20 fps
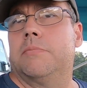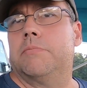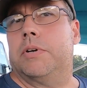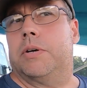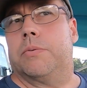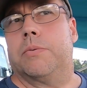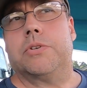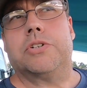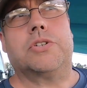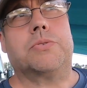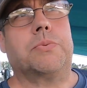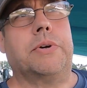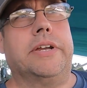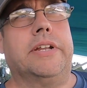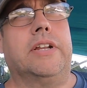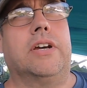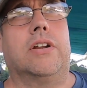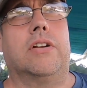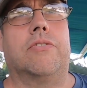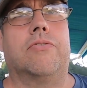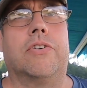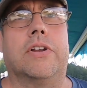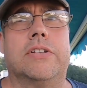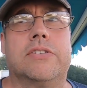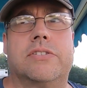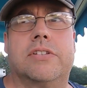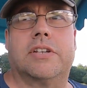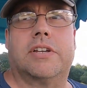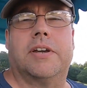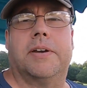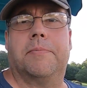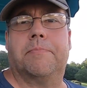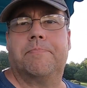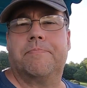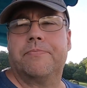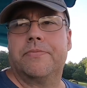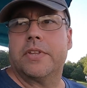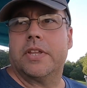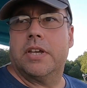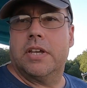But we're just waiting on our friends to come.
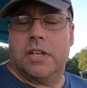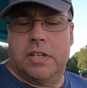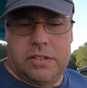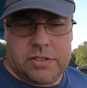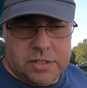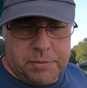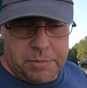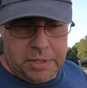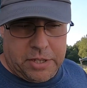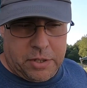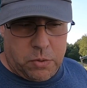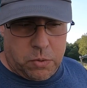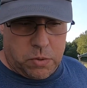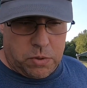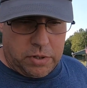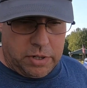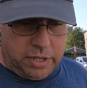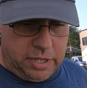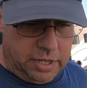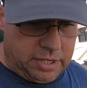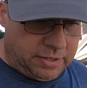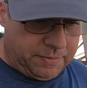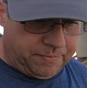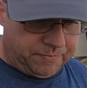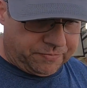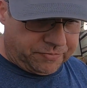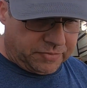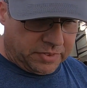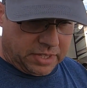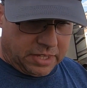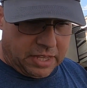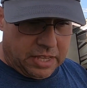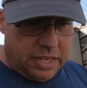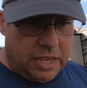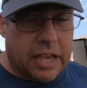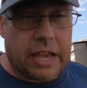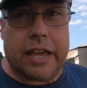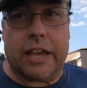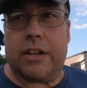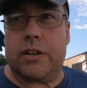It's gonna be Corey
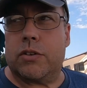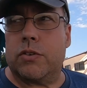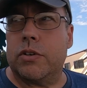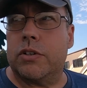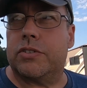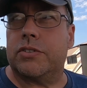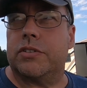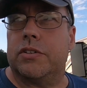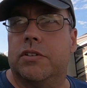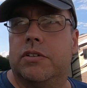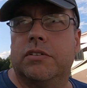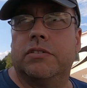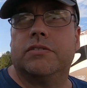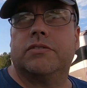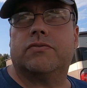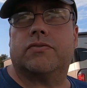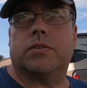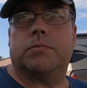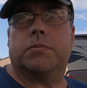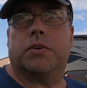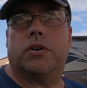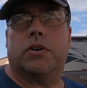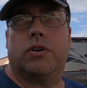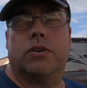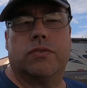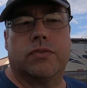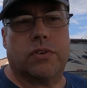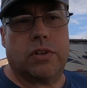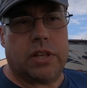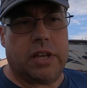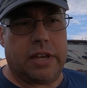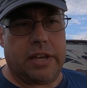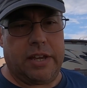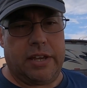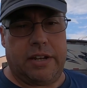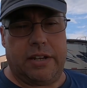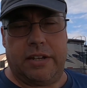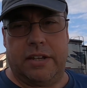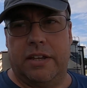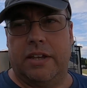and Crystal from
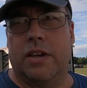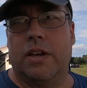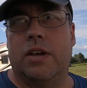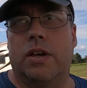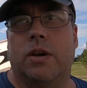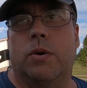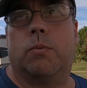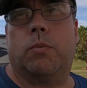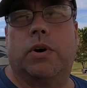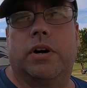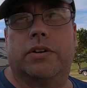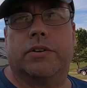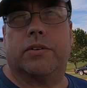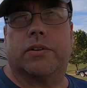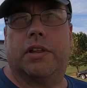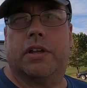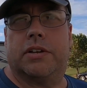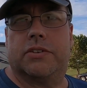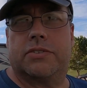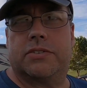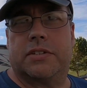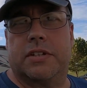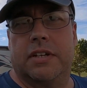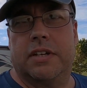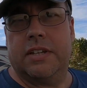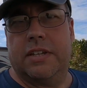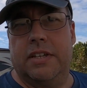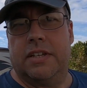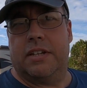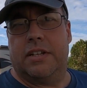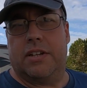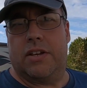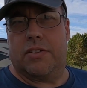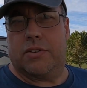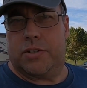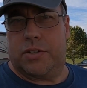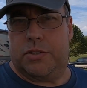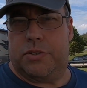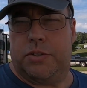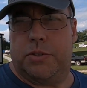Overland Wanderlust,
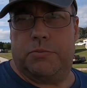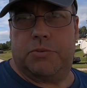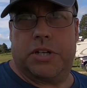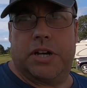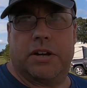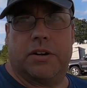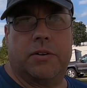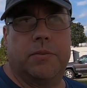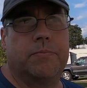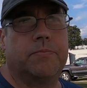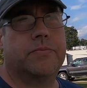another YouTube channel.